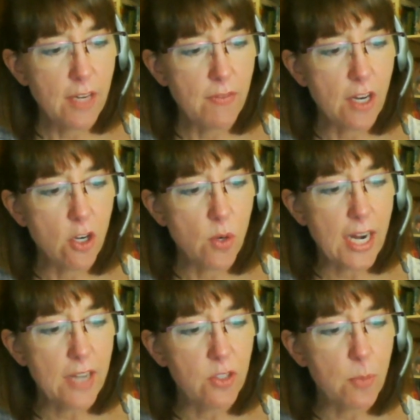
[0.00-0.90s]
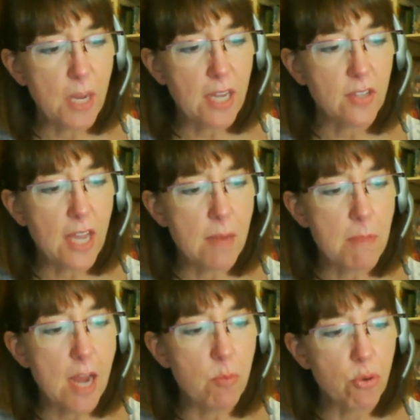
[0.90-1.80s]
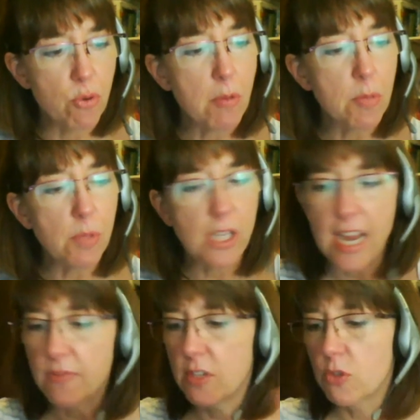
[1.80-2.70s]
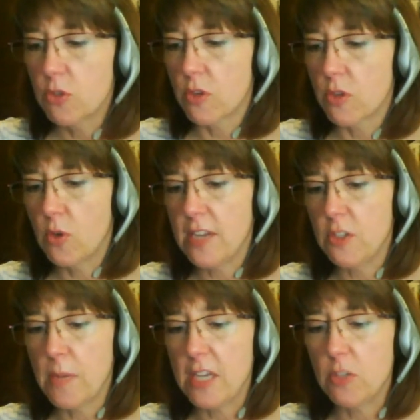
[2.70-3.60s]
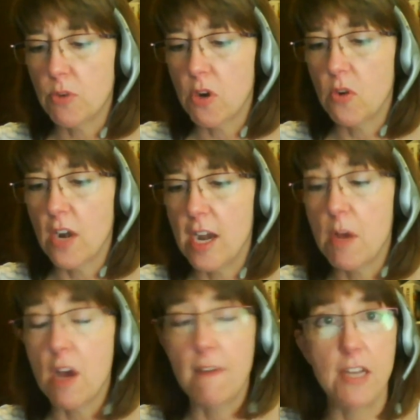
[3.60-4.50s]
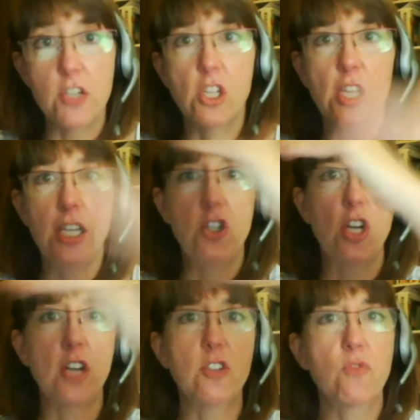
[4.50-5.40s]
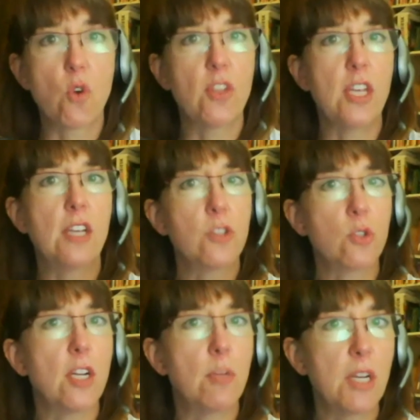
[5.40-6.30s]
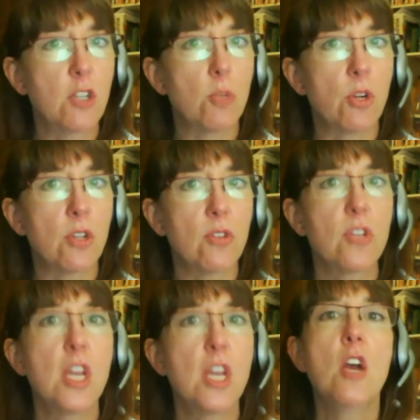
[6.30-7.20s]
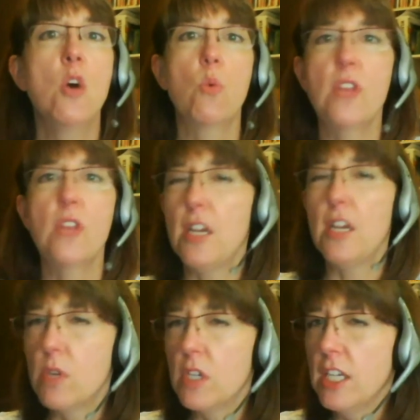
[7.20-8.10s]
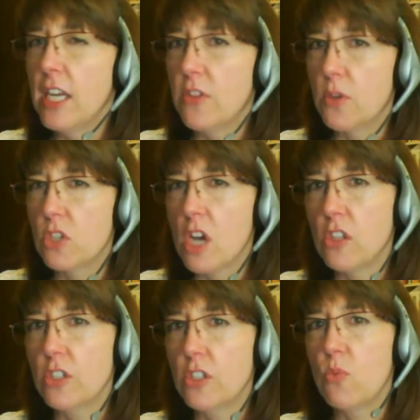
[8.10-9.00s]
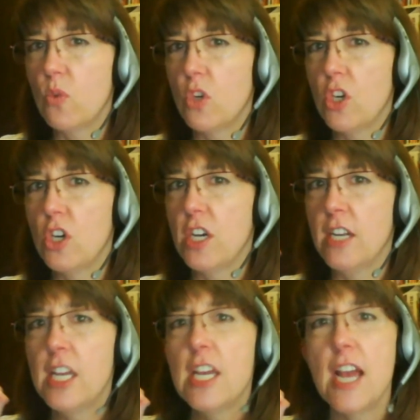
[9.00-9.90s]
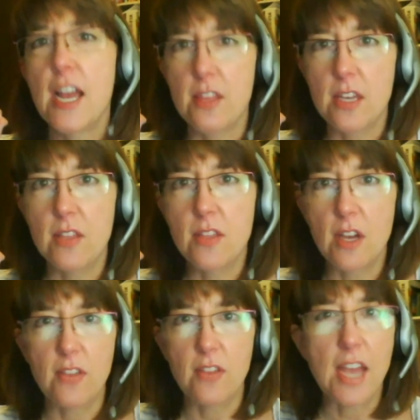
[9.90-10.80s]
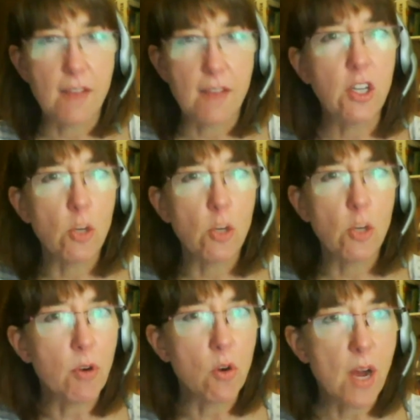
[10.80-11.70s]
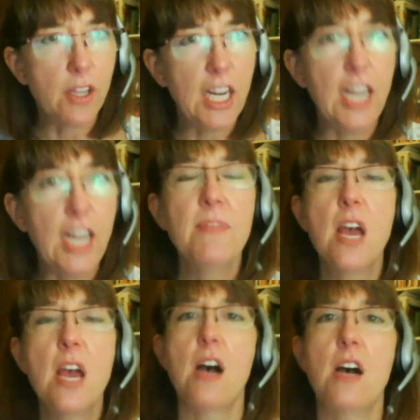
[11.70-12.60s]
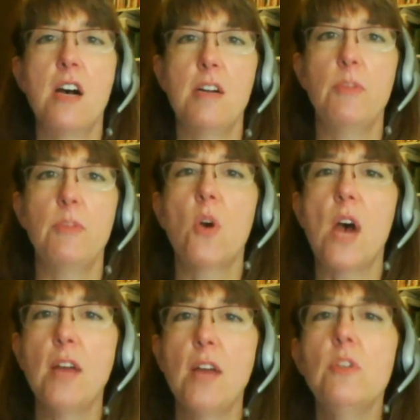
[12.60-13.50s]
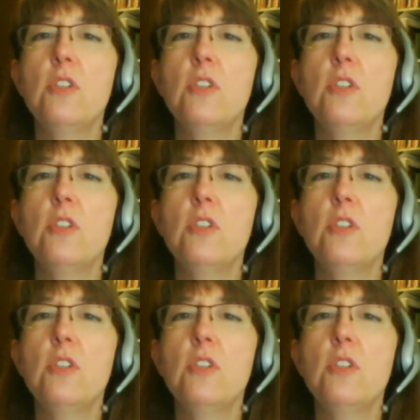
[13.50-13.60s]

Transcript: of their create space, and probably have some sort of create space program eventually just for the illustrated picture books, where they can really get those colors good, and the heavier paper quality. So I would